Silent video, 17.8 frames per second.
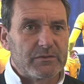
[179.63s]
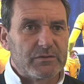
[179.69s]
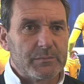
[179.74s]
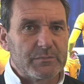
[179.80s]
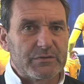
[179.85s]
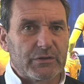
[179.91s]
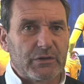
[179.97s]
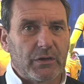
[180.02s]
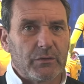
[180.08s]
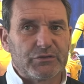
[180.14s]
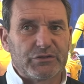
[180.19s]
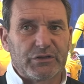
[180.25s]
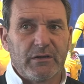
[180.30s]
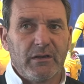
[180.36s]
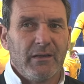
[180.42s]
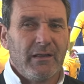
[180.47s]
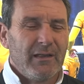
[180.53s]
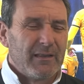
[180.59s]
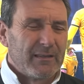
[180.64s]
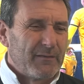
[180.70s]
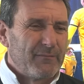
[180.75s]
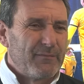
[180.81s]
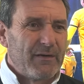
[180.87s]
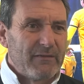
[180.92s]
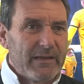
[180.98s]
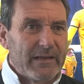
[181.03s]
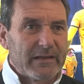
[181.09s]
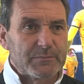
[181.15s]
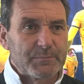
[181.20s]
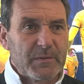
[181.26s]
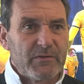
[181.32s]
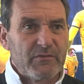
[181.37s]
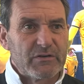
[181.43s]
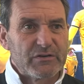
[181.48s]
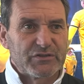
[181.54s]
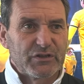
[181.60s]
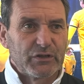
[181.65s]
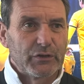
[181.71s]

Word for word: terms of coaching, they're very experienced.